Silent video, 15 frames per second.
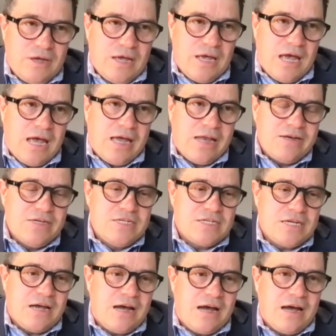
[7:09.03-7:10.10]
And
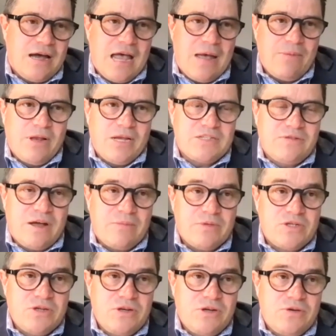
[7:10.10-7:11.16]
Amylyx
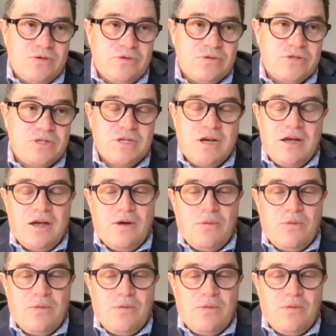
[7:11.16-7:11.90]
Pharmaceuticals